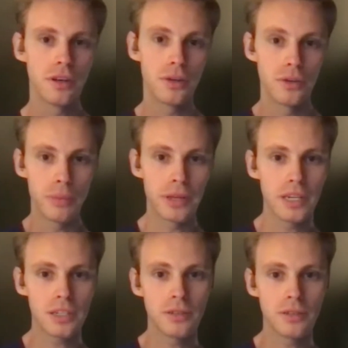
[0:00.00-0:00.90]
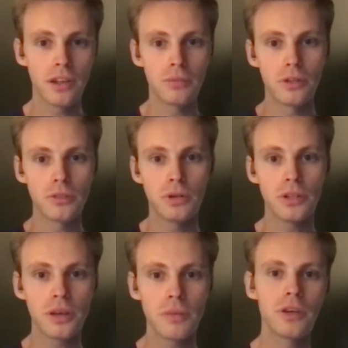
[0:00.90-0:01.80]
the application developers
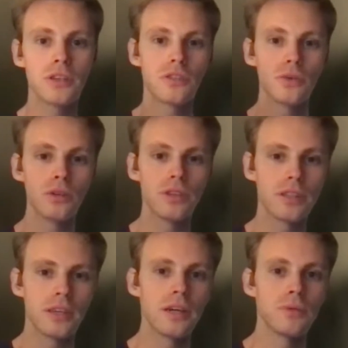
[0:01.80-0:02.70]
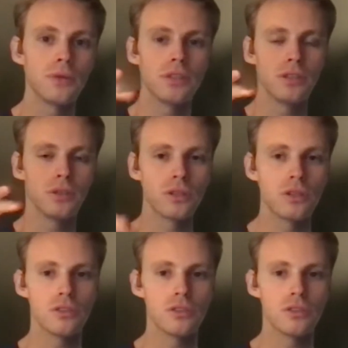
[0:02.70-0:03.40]
build something, store that data with the user,